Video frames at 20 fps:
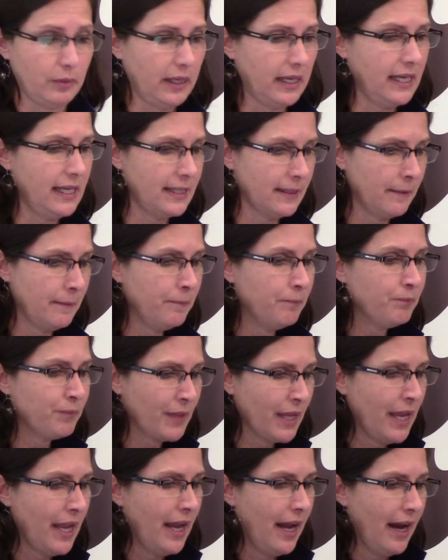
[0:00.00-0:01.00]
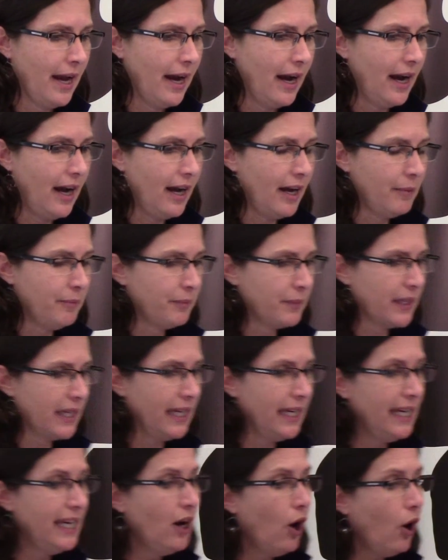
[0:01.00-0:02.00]
right? Mm-hmm.
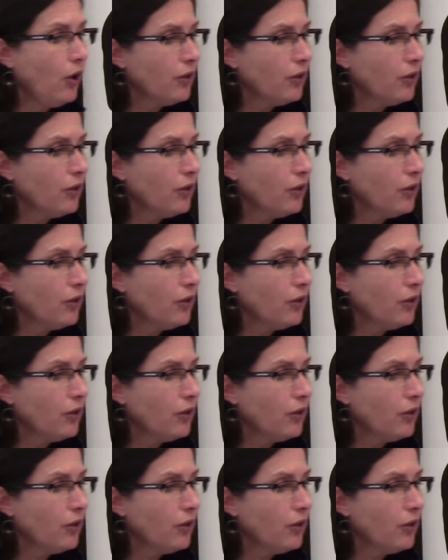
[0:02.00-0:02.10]
He